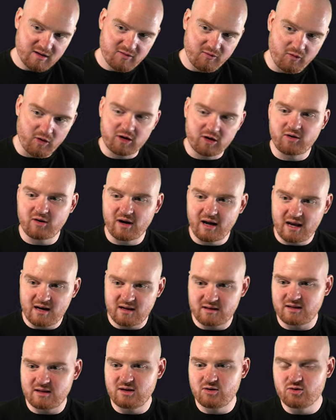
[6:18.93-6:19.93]
for
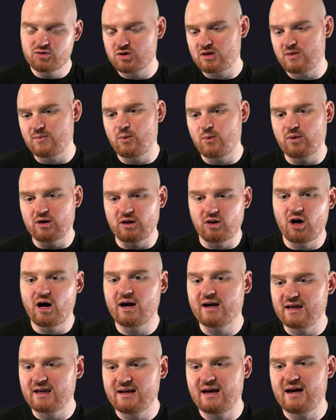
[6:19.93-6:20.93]
creating the user that we want to
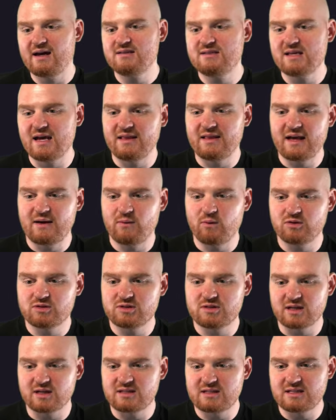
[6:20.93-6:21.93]
log in as and that will
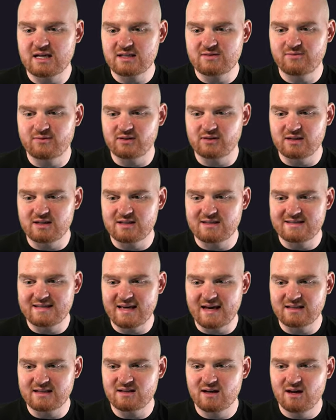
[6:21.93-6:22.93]
successfully
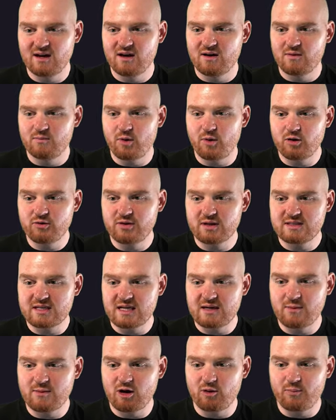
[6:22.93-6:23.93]
set both its
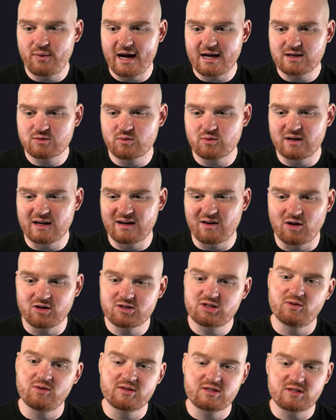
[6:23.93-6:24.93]
email password and
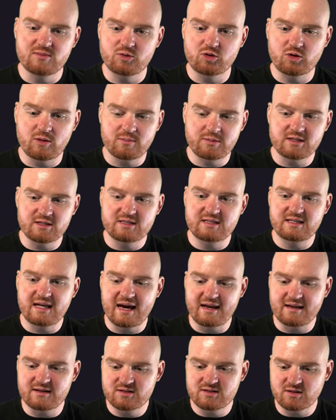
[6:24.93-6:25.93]
also its subscription status.